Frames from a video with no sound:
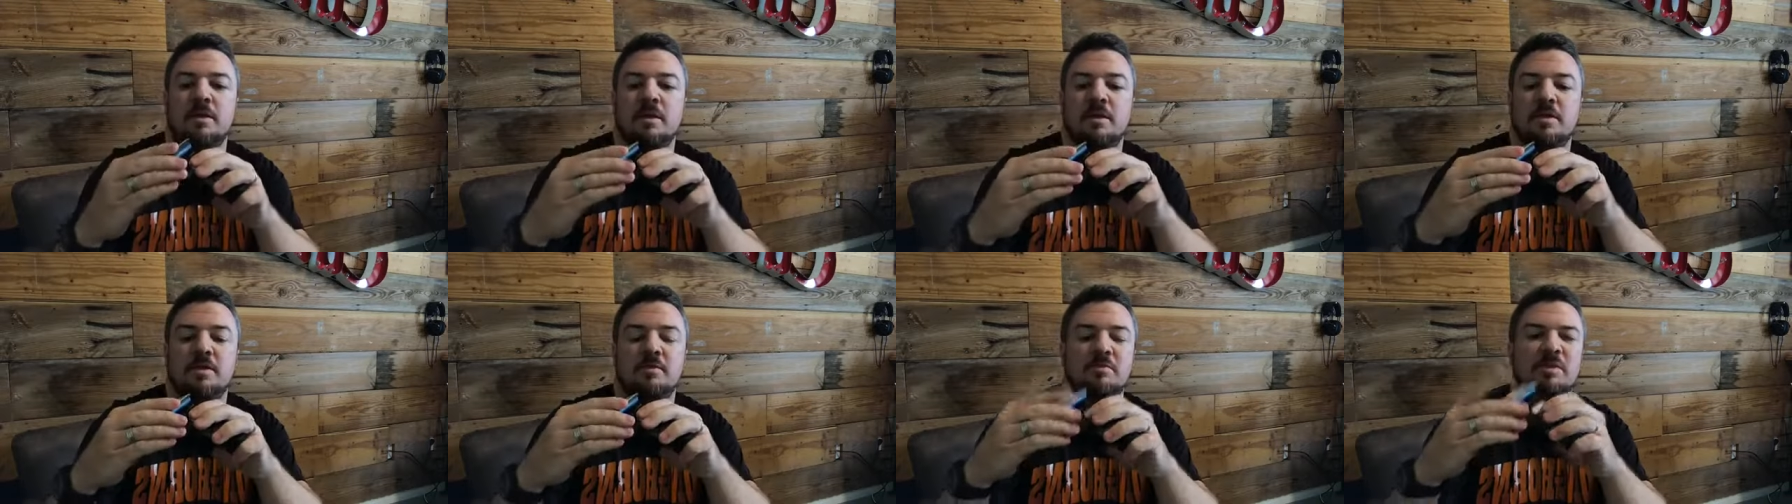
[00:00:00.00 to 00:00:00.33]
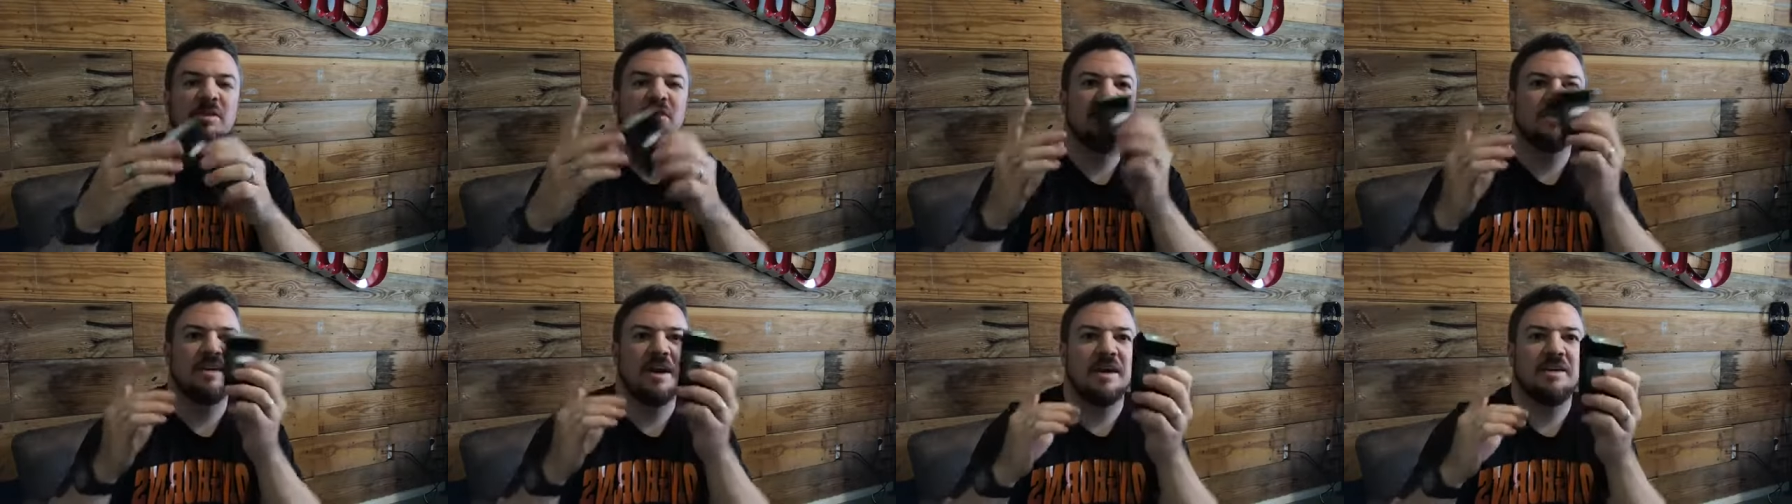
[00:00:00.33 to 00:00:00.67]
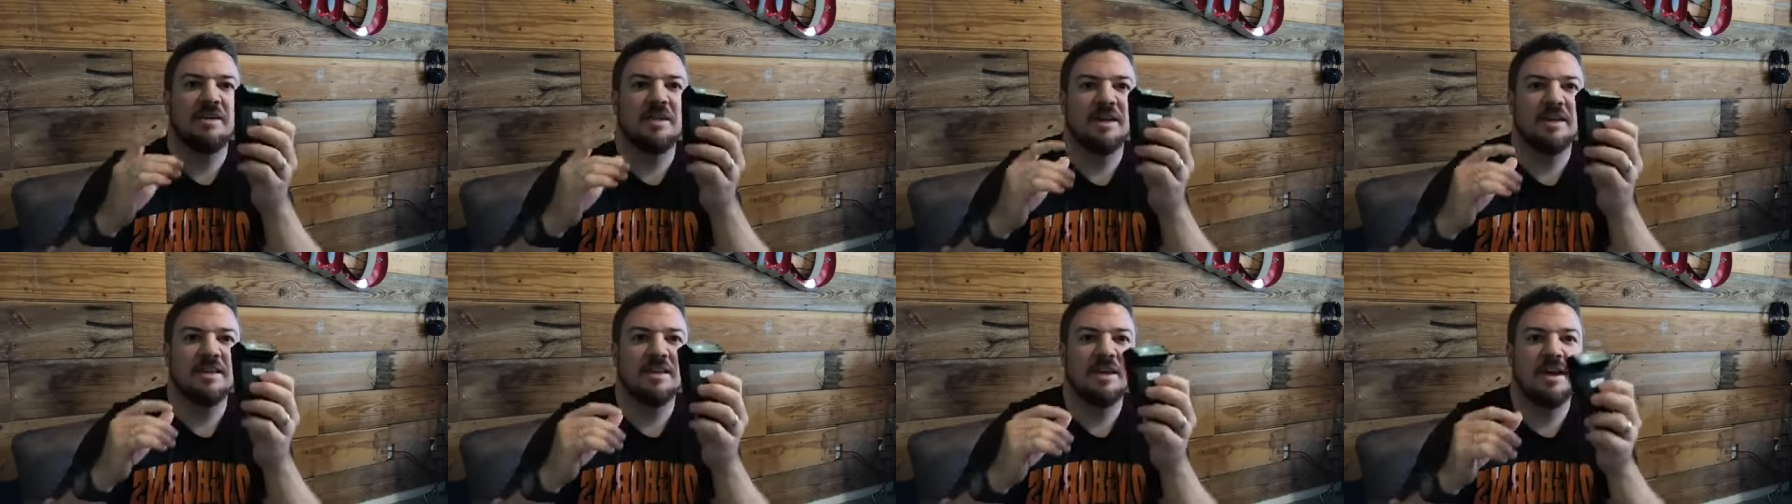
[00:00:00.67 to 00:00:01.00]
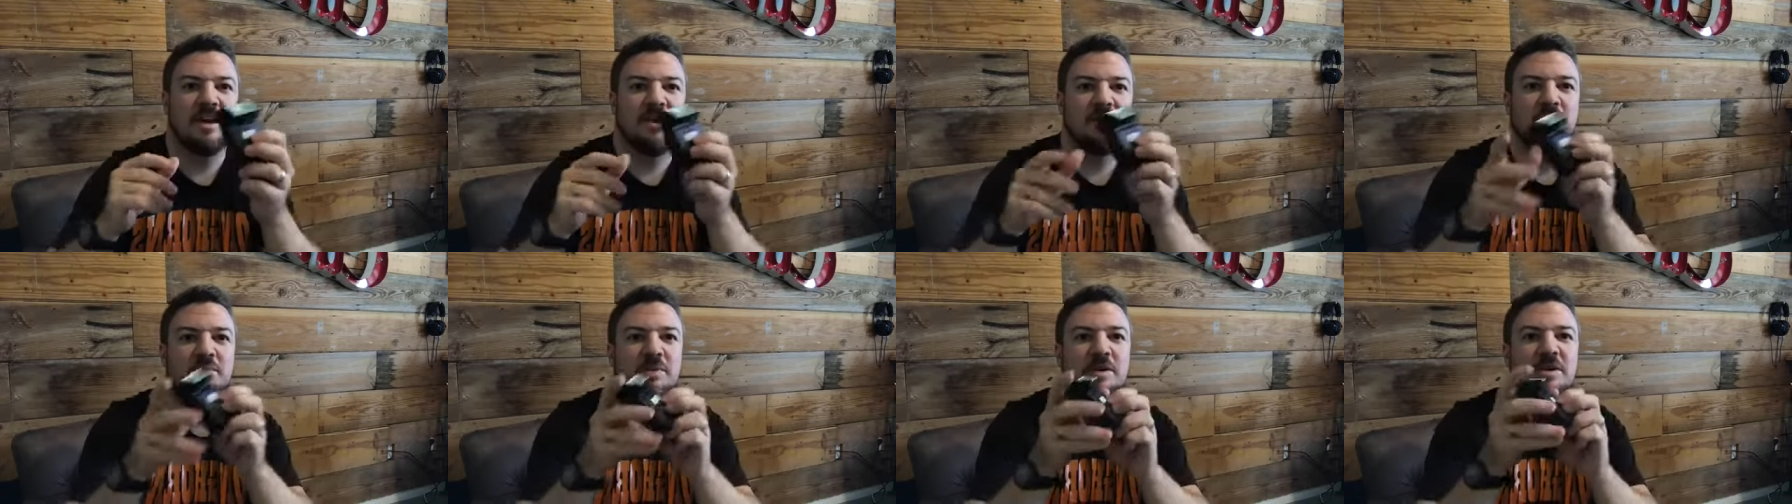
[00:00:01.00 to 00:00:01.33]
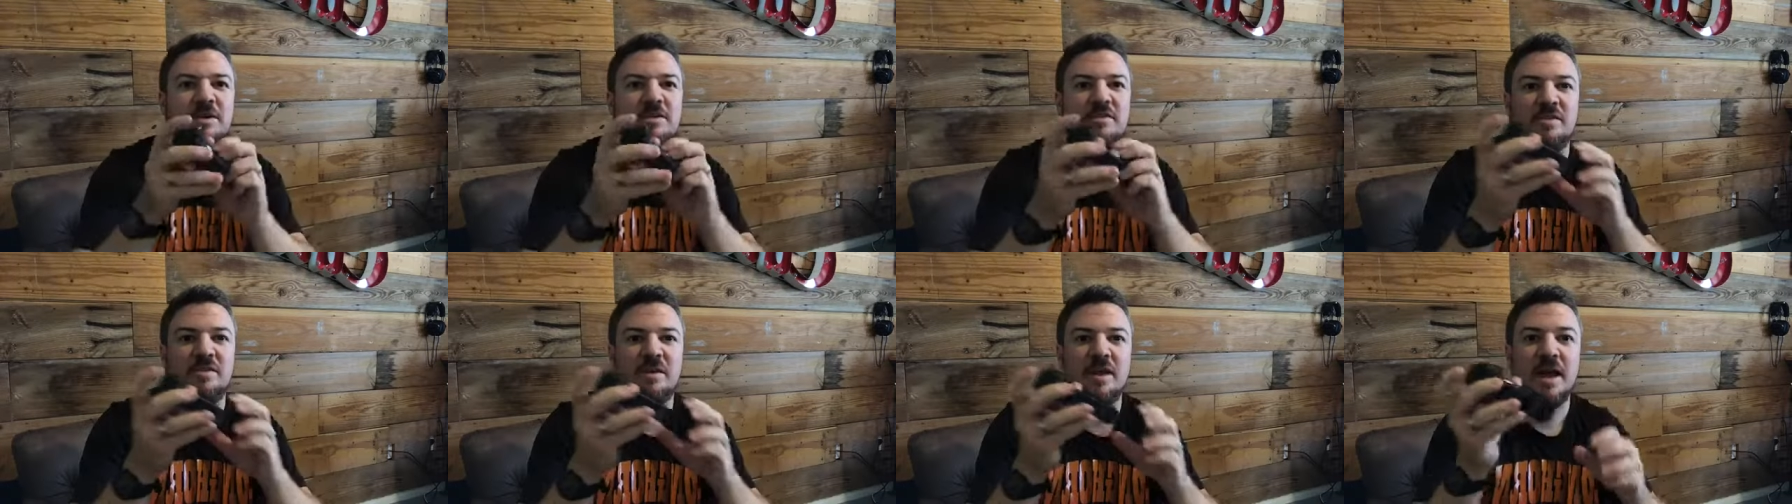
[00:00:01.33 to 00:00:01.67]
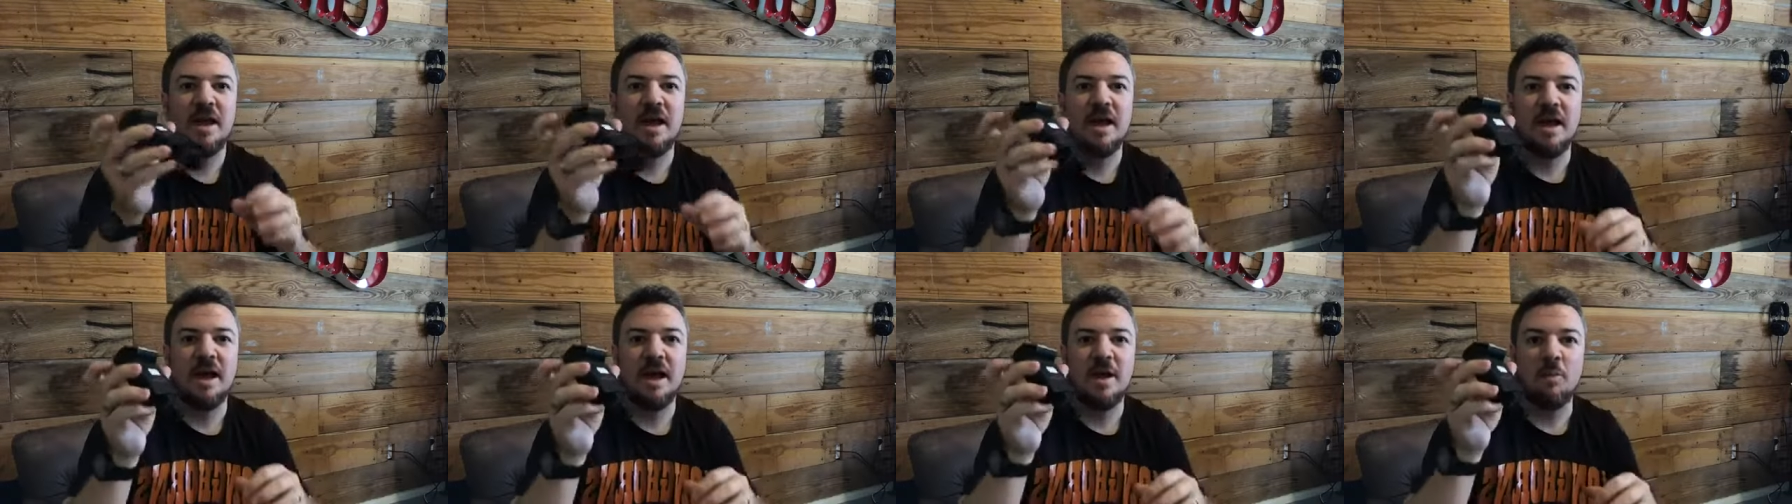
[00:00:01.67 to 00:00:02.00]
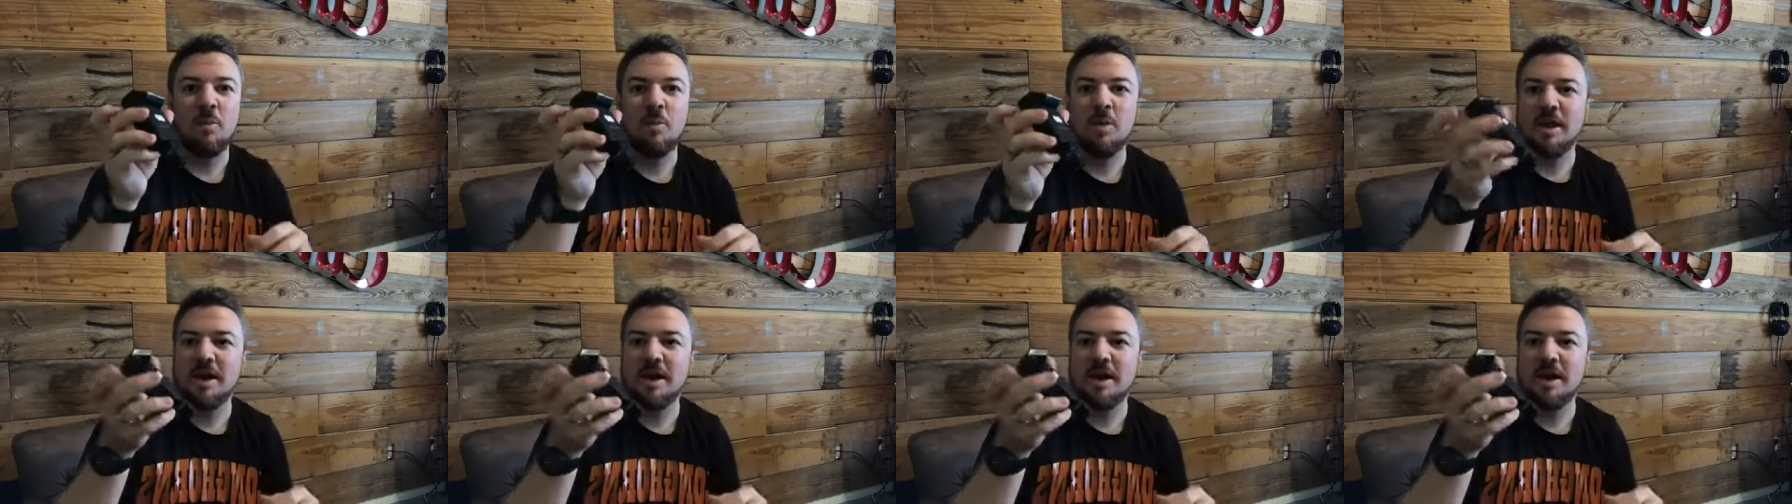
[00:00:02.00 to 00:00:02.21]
The reason I like that is because what